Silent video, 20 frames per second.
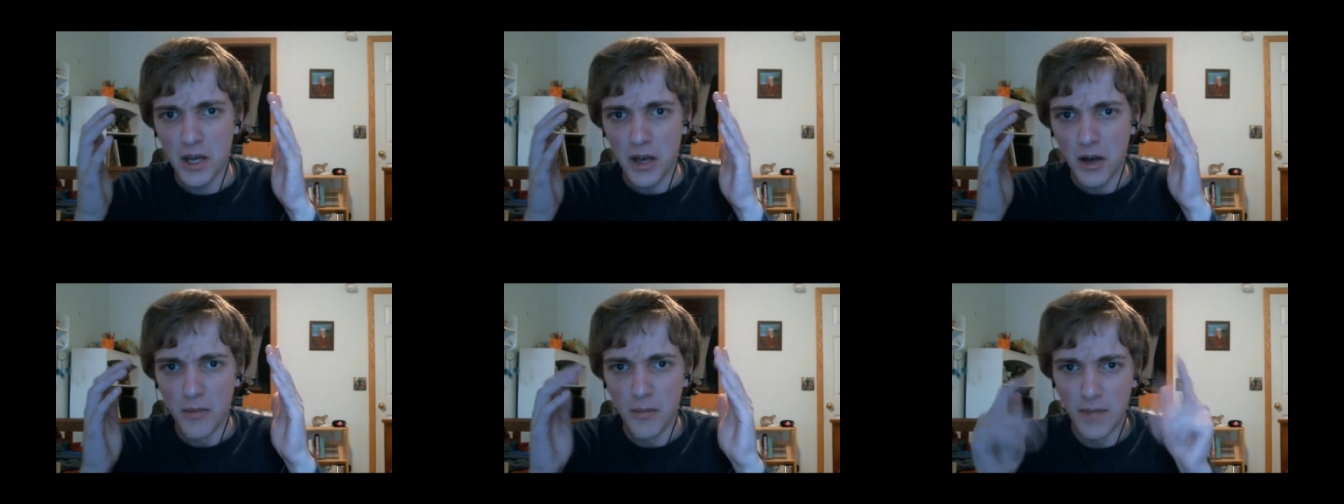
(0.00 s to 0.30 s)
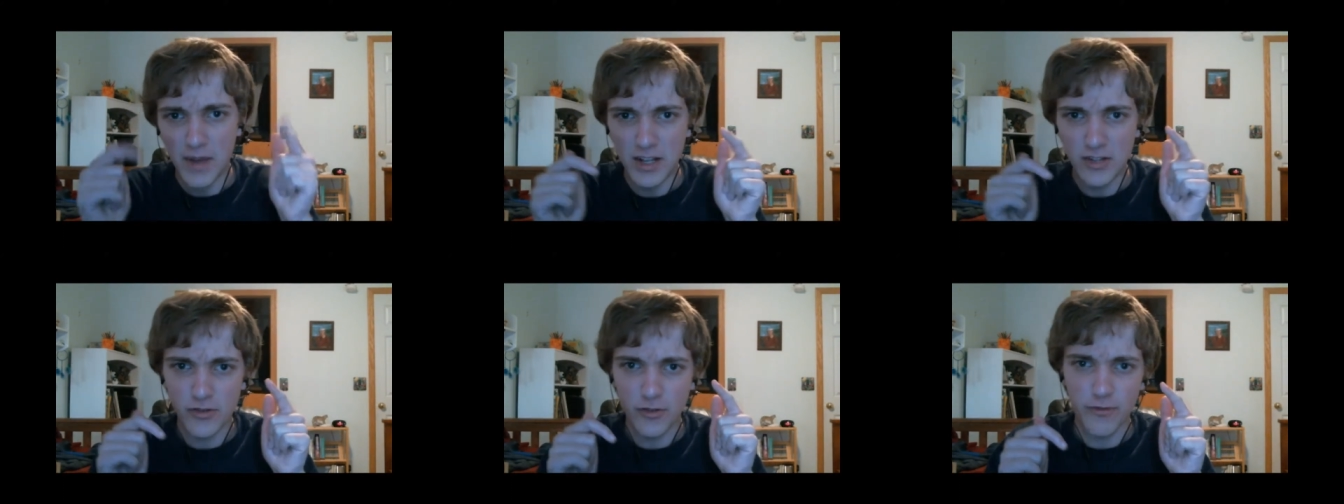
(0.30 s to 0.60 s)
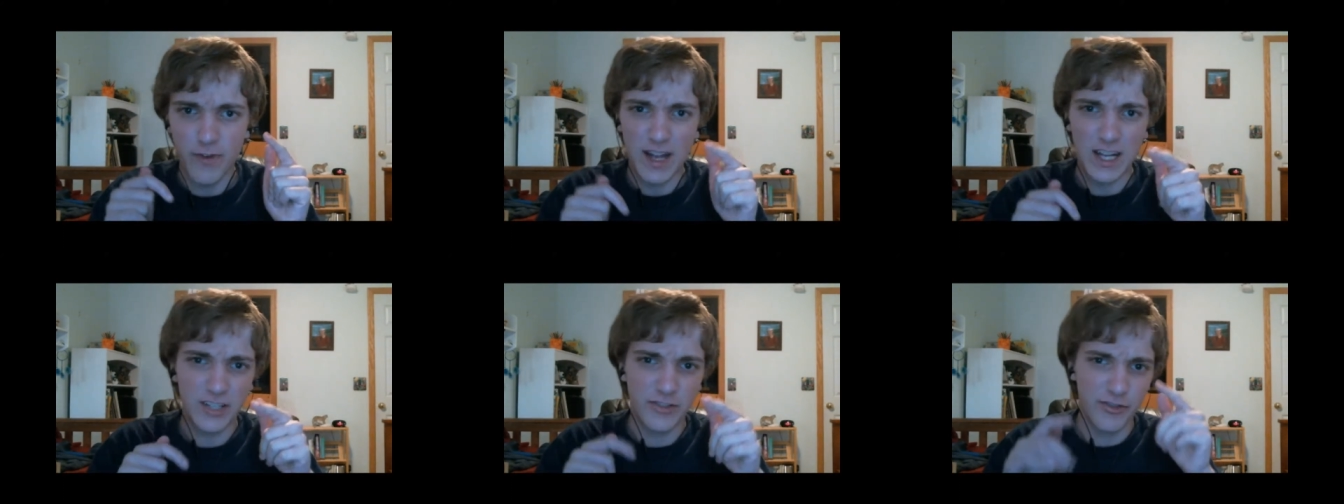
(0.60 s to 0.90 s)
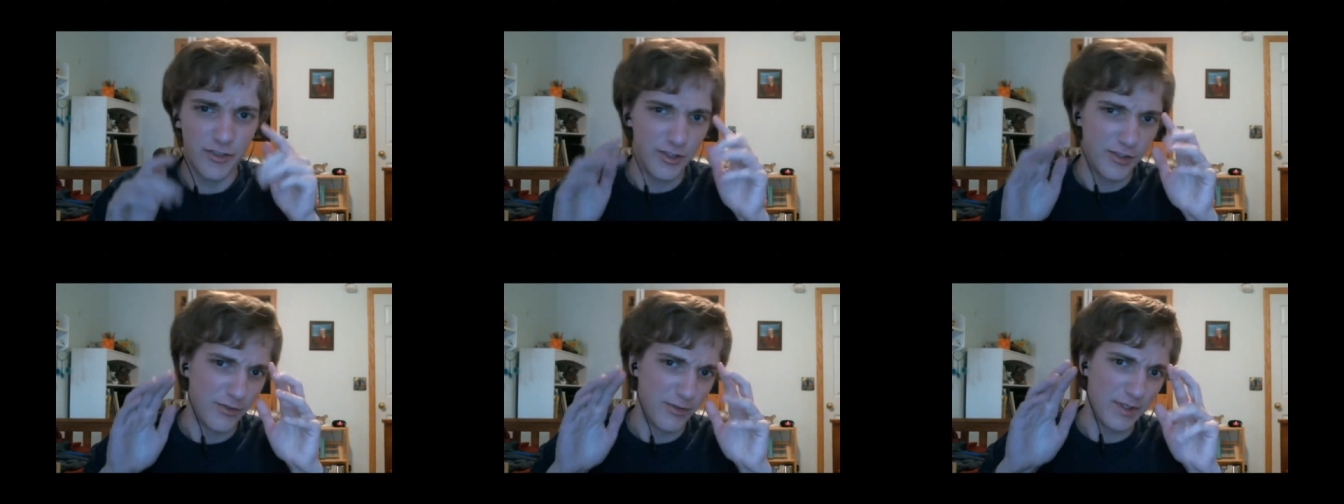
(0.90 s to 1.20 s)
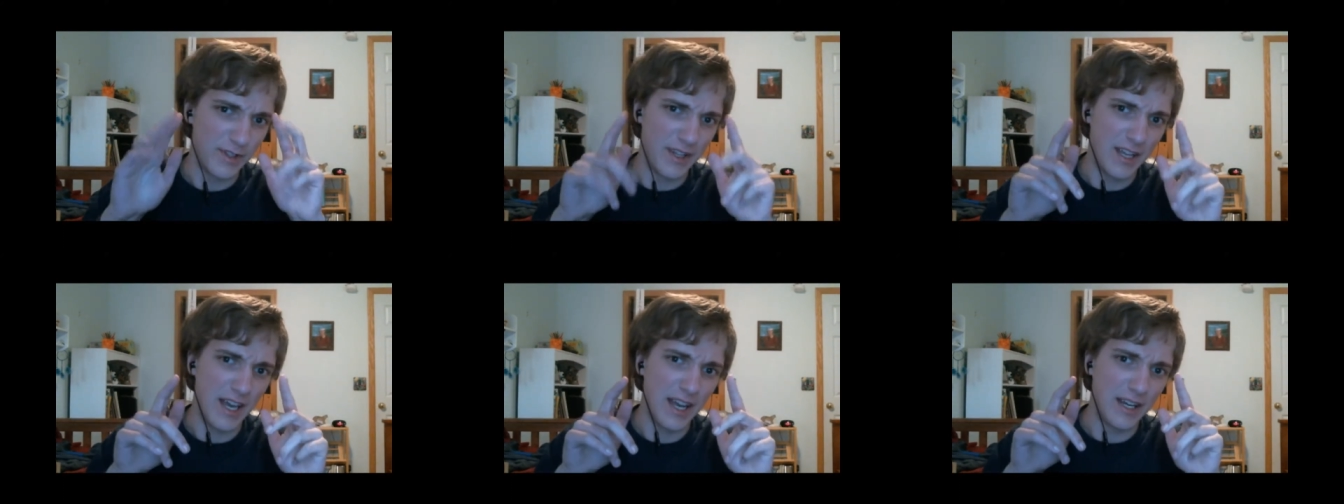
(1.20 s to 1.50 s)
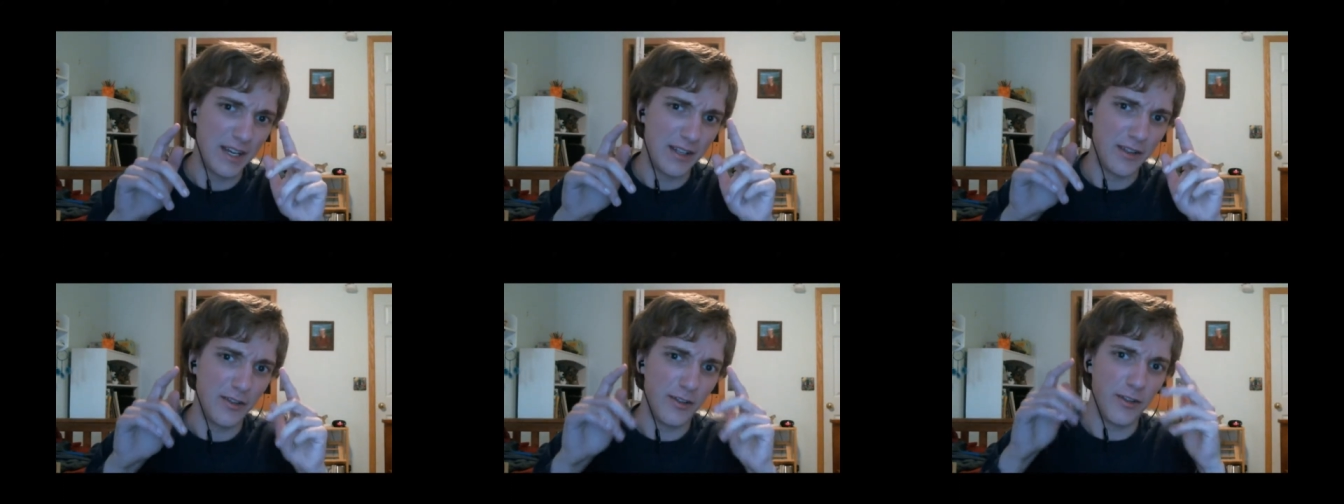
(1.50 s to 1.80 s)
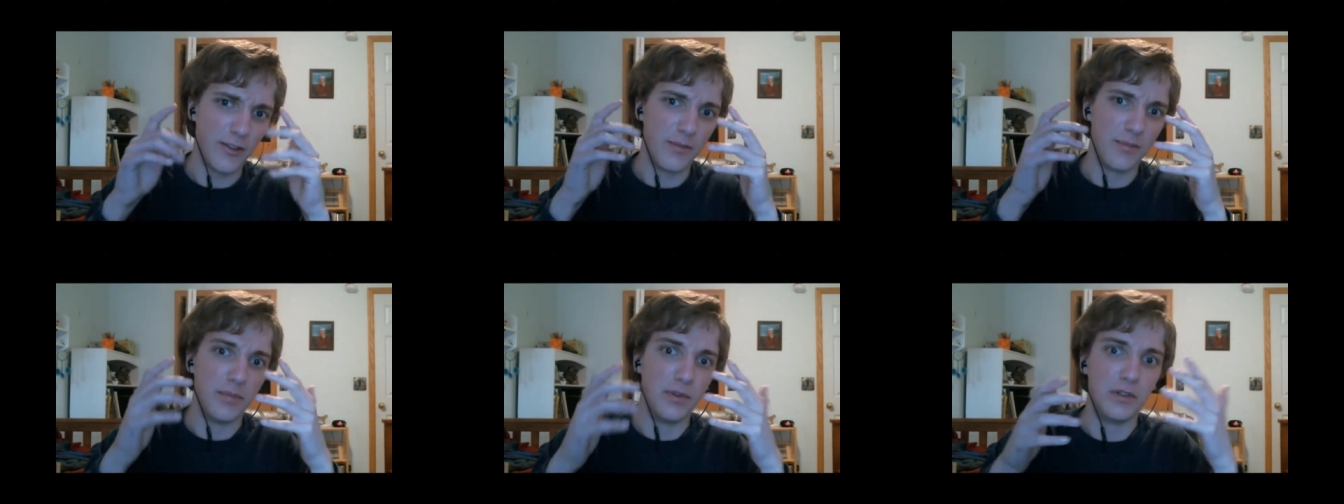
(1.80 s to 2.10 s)
a major factor in doing that
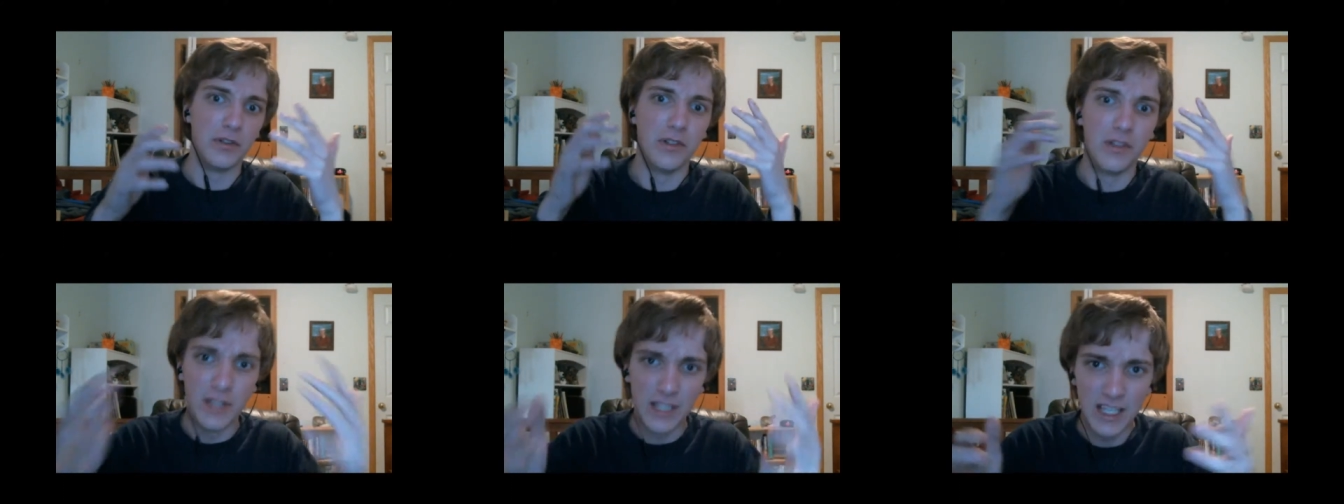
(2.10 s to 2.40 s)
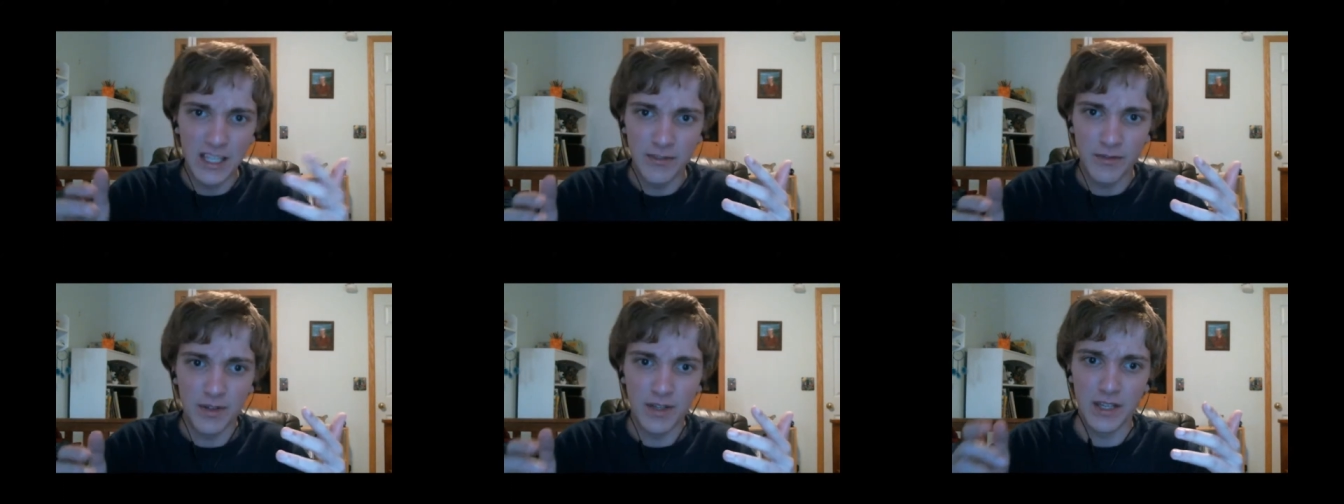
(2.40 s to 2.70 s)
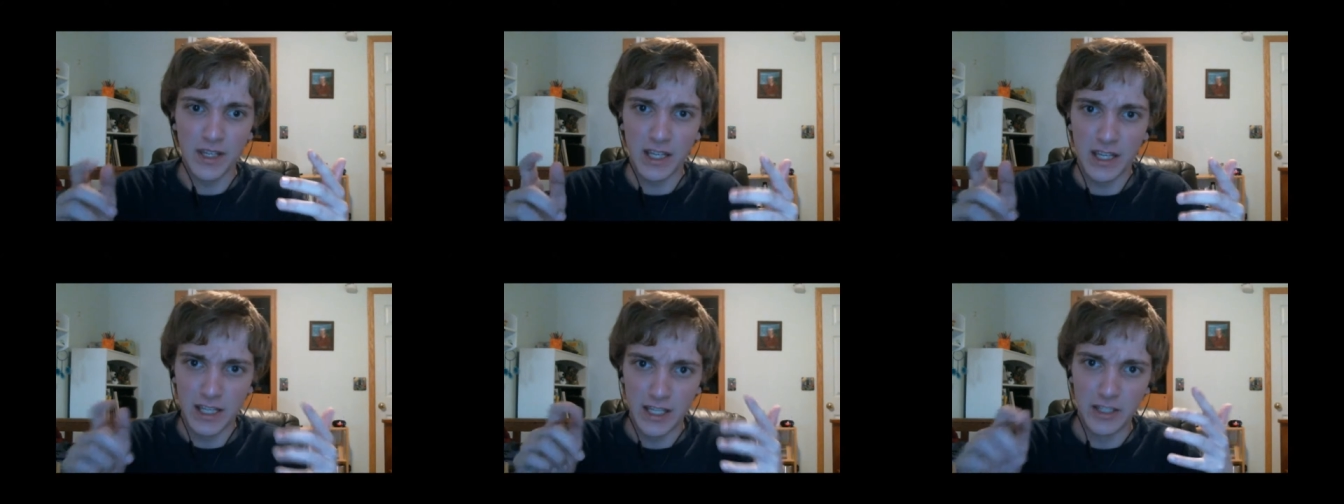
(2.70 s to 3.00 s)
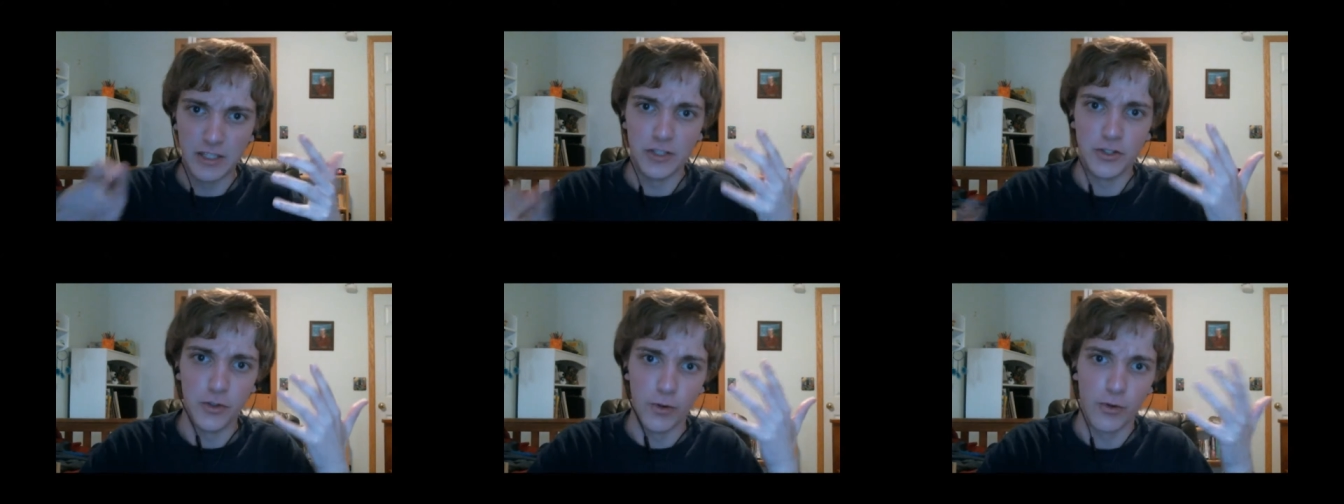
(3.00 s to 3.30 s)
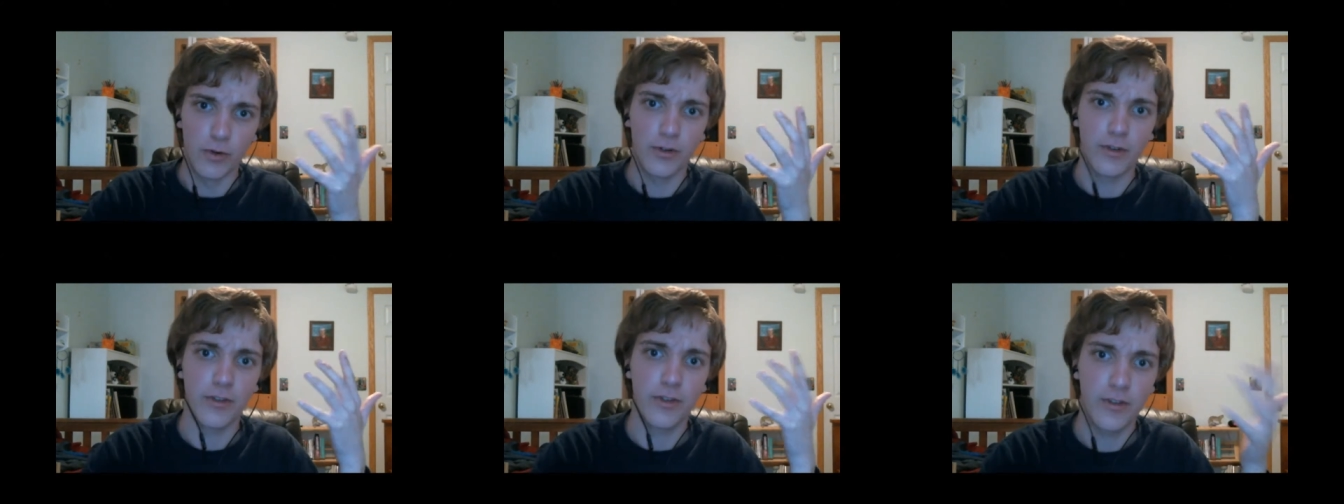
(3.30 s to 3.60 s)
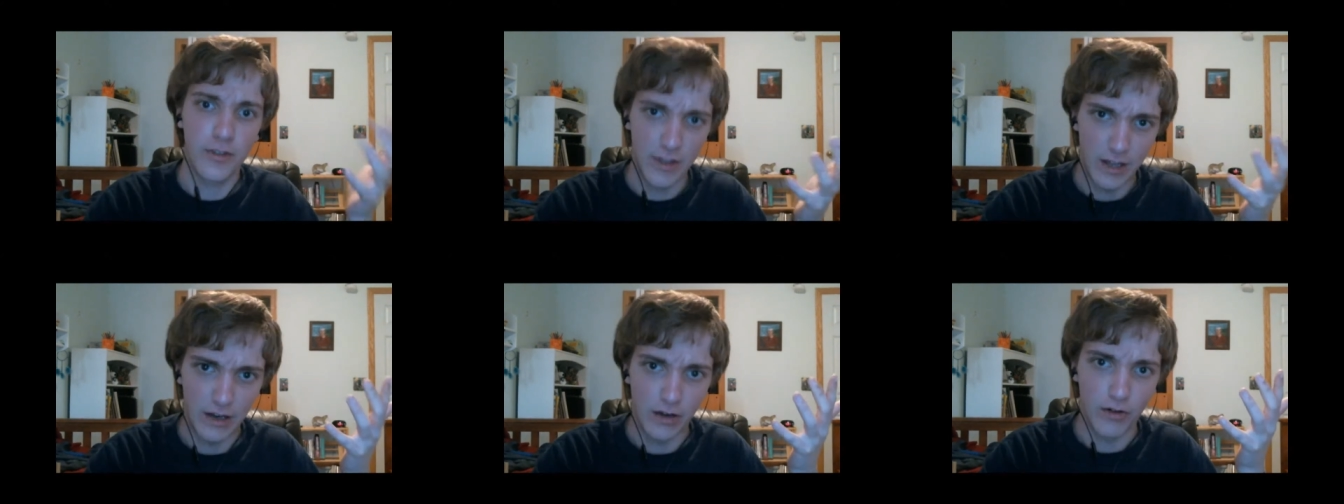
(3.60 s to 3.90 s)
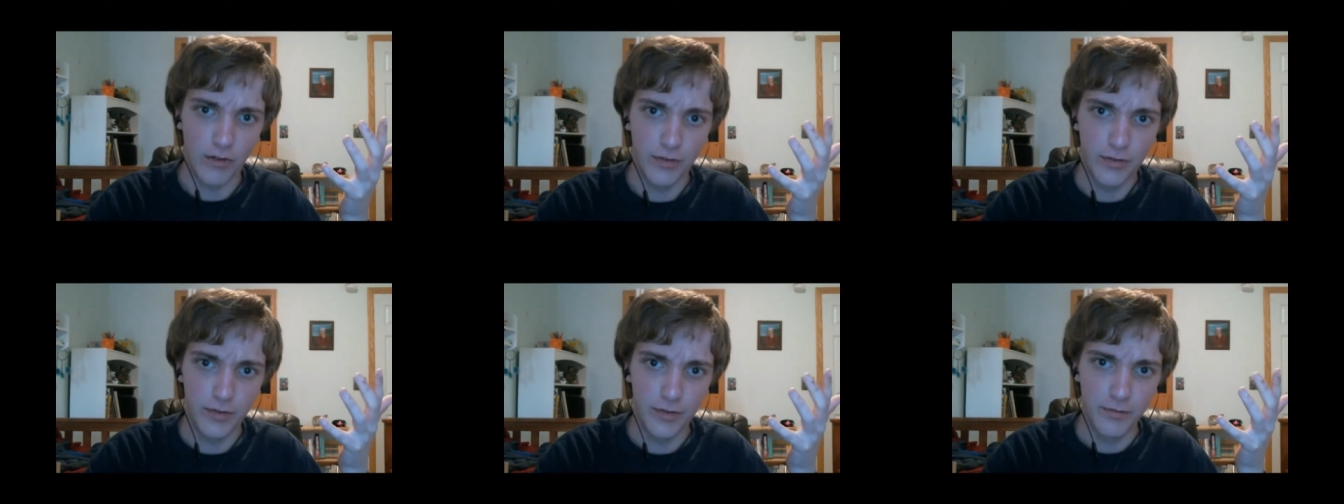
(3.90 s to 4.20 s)
is believing in
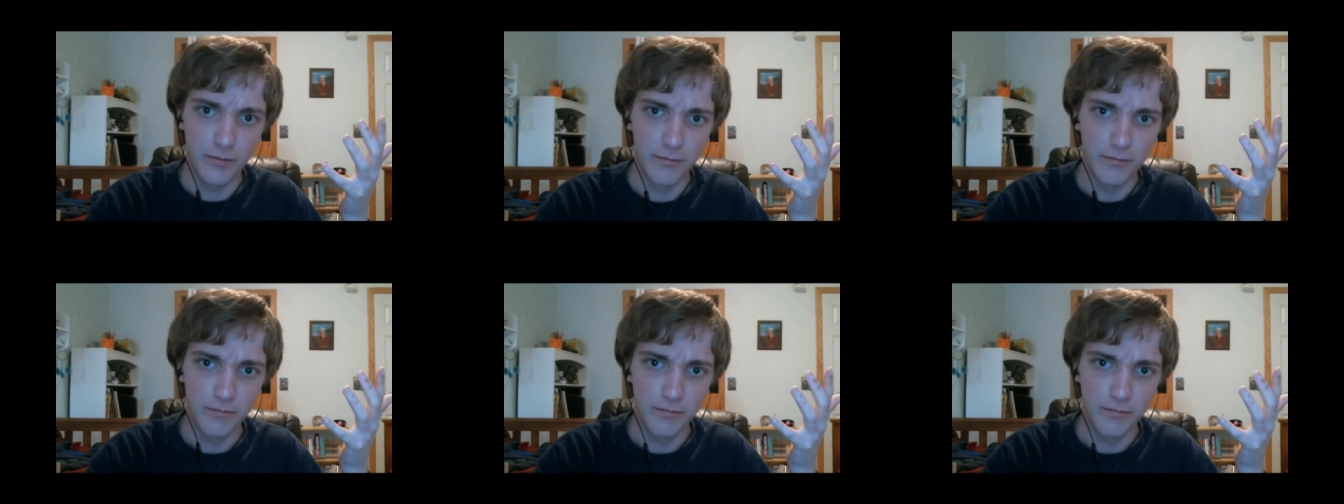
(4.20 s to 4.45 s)
yourself.